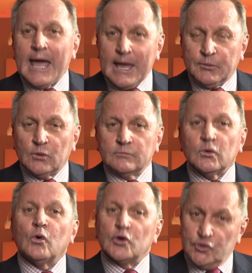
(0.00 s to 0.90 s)
Apple,
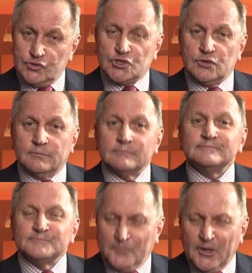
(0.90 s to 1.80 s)
or YouTube.
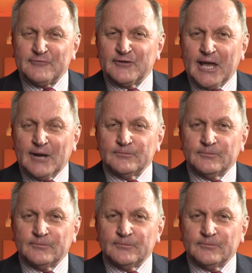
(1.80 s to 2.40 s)
Bye for now.